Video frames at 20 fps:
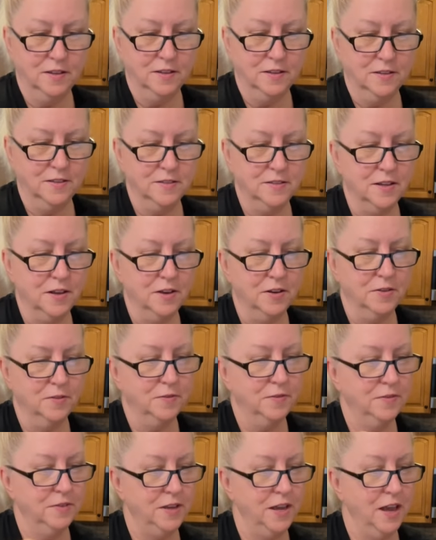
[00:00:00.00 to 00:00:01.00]
So
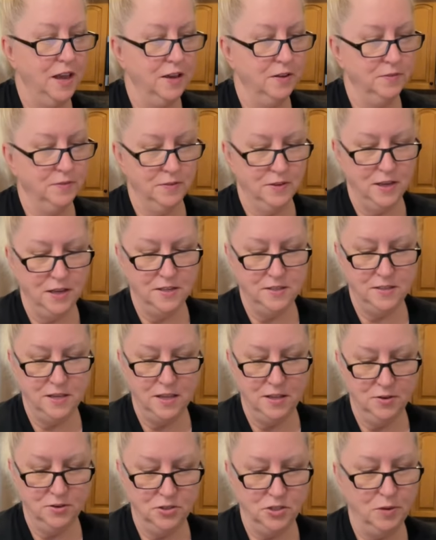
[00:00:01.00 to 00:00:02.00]
yeah, I'd say
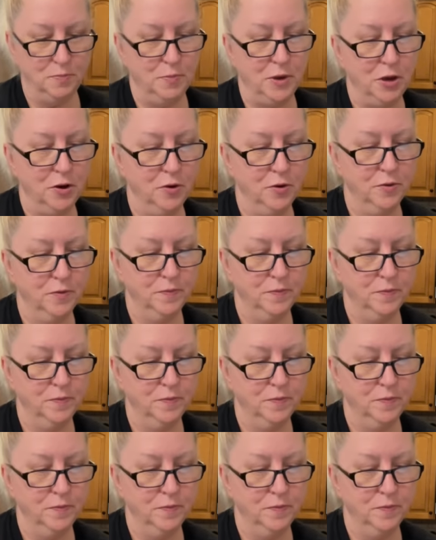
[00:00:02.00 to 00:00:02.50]
they're jumbo,